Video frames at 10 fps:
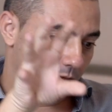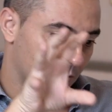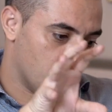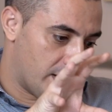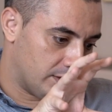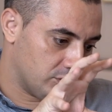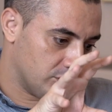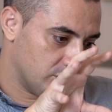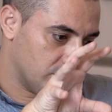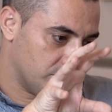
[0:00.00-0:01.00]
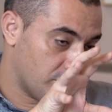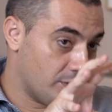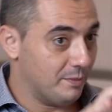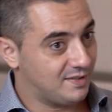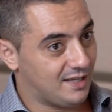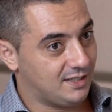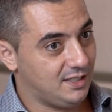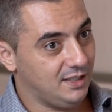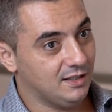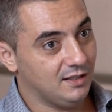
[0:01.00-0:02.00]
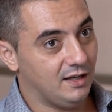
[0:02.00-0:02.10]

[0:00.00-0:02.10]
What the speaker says: where the problem started.